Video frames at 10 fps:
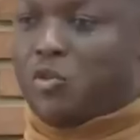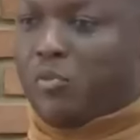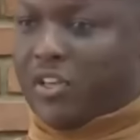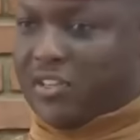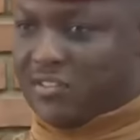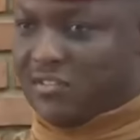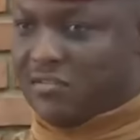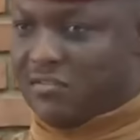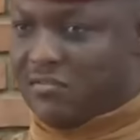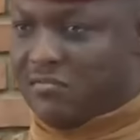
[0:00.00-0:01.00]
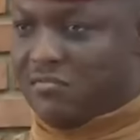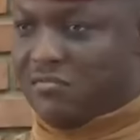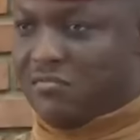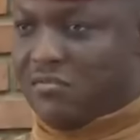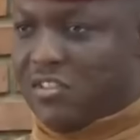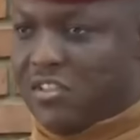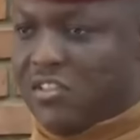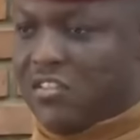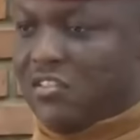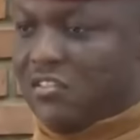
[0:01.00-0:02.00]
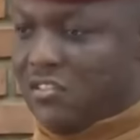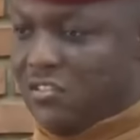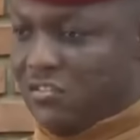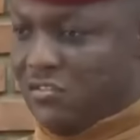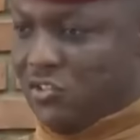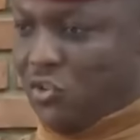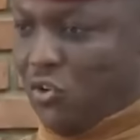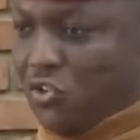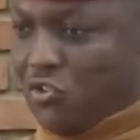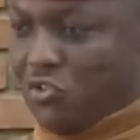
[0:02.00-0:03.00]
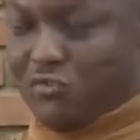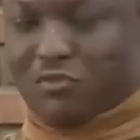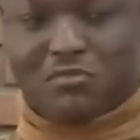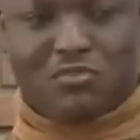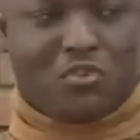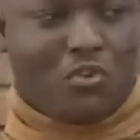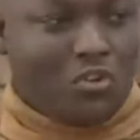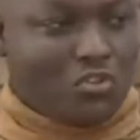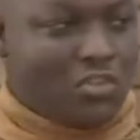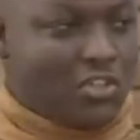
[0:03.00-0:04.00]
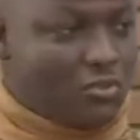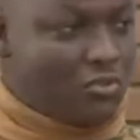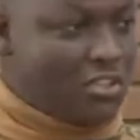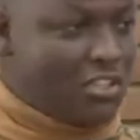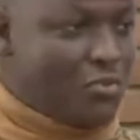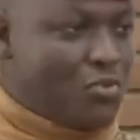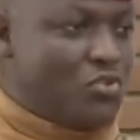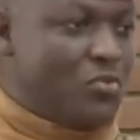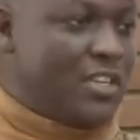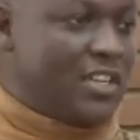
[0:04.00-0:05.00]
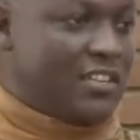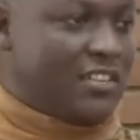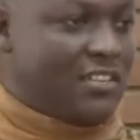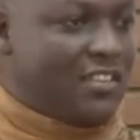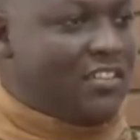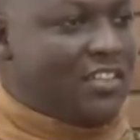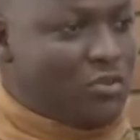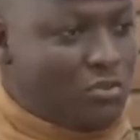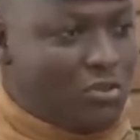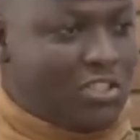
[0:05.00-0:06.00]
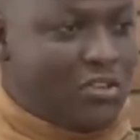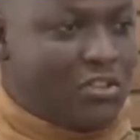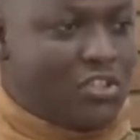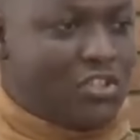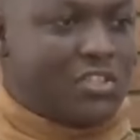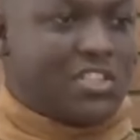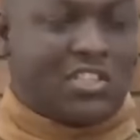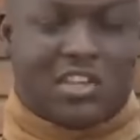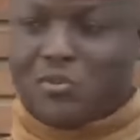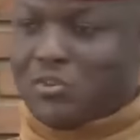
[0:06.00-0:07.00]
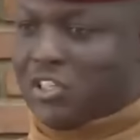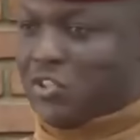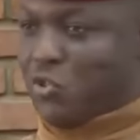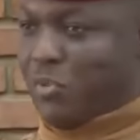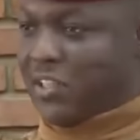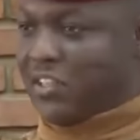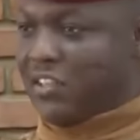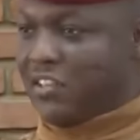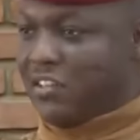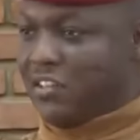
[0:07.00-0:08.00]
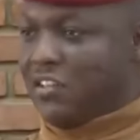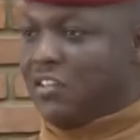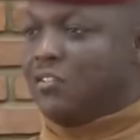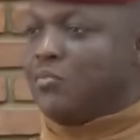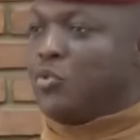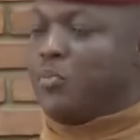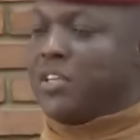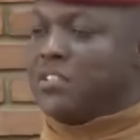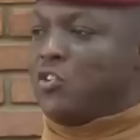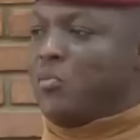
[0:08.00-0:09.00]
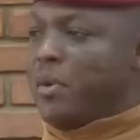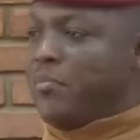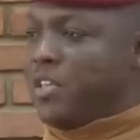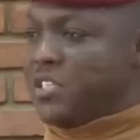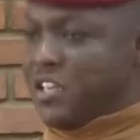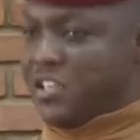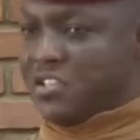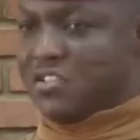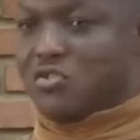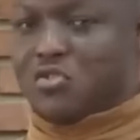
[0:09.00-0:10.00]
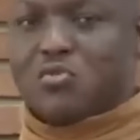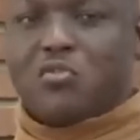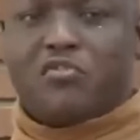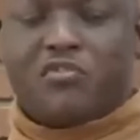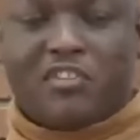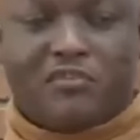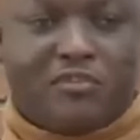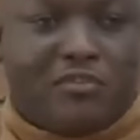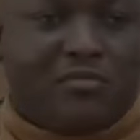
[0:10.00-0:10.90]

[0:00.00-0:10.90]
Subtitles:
affordable and accessible to patients, especially those who previously couldn't afford them. For better understanding, this is what the minister in charge of this sector in Burkina Faso said.